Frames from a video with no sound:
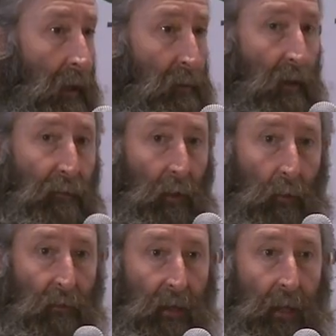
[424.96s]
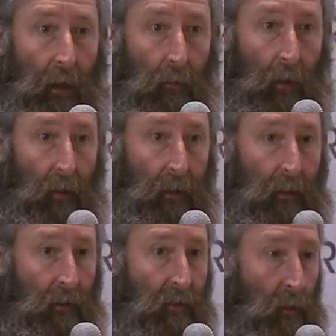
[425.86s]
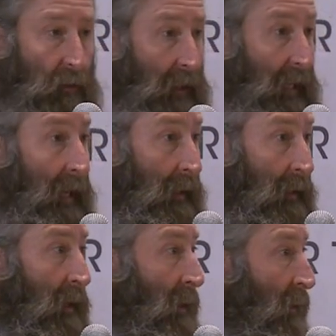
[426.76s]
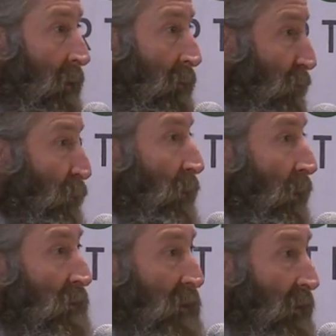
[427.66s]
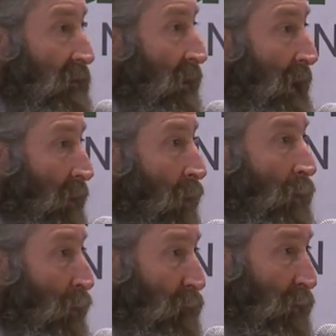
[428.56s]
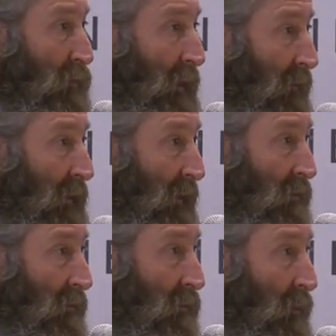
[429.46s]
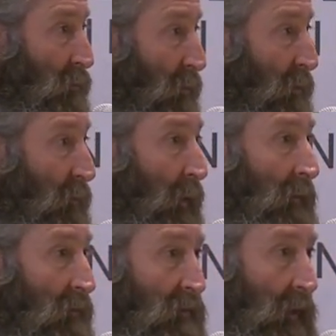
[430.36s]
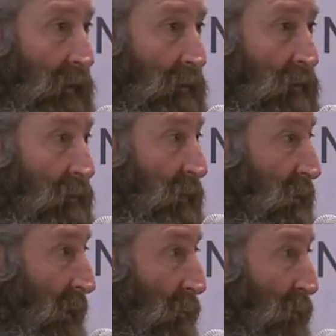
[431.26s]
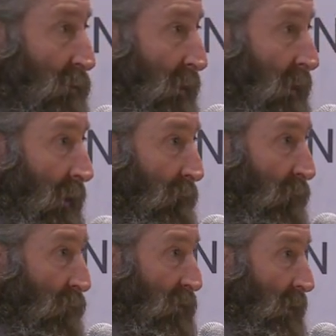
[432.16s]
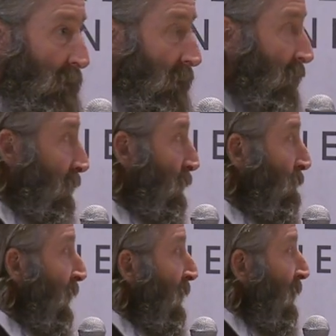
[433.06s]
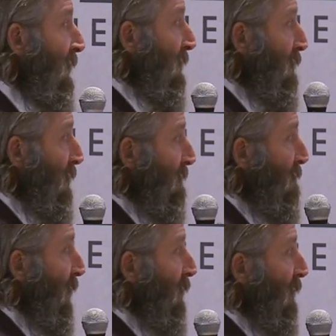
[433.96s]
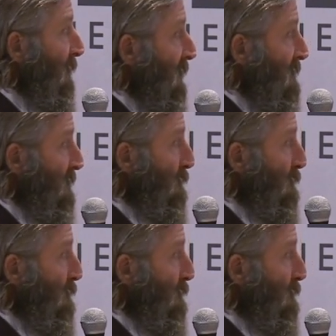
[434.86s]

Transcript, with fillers: ebb and the flow of the cattle market. And so today, there's free ranging Nilgai all over South Texas. Those are the direct descendants of these animals that came from San Diego. You can follow this